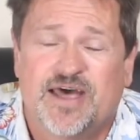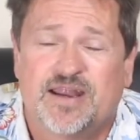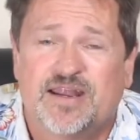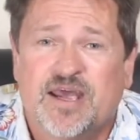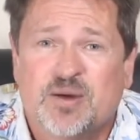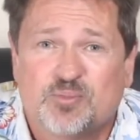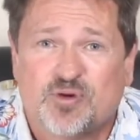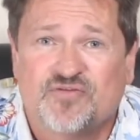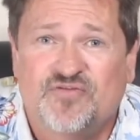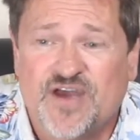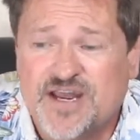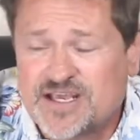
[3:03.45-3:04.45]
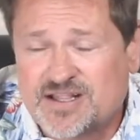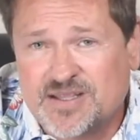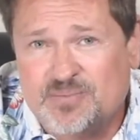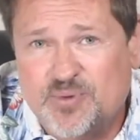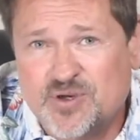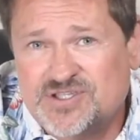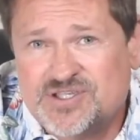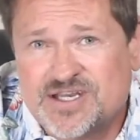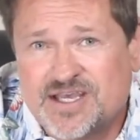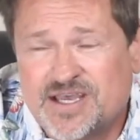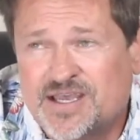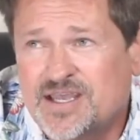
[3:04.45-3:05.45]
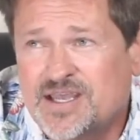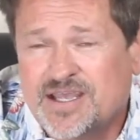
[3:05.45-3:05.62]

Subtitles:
that prophetically puts in